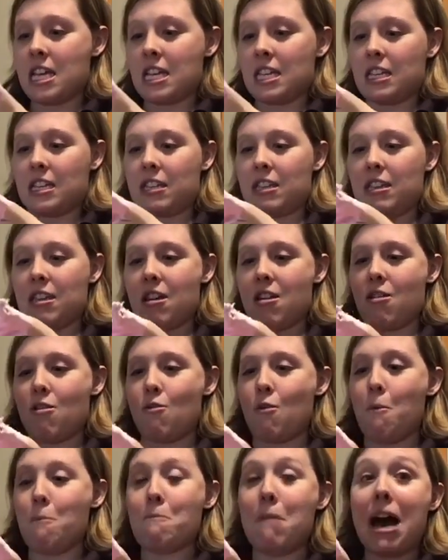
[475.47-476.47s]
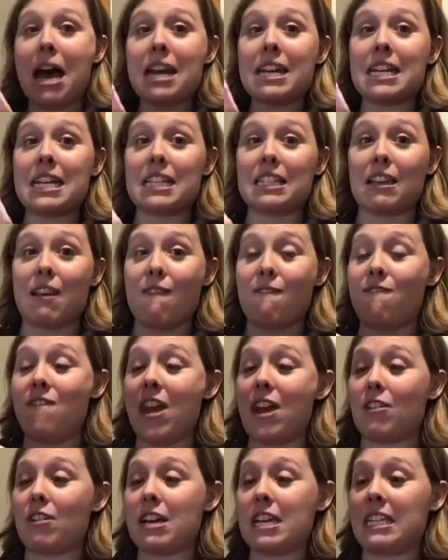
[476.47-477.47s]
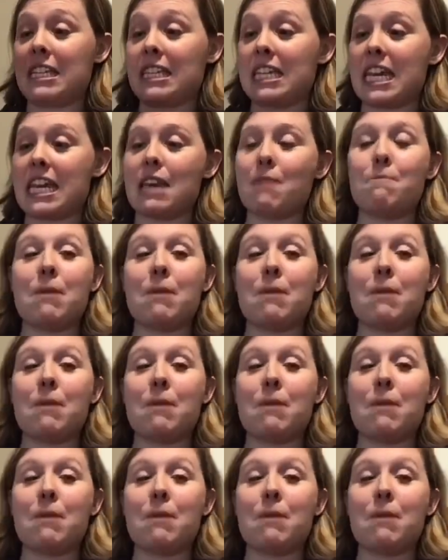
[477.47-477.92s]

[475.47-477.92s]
So mine is very sticky,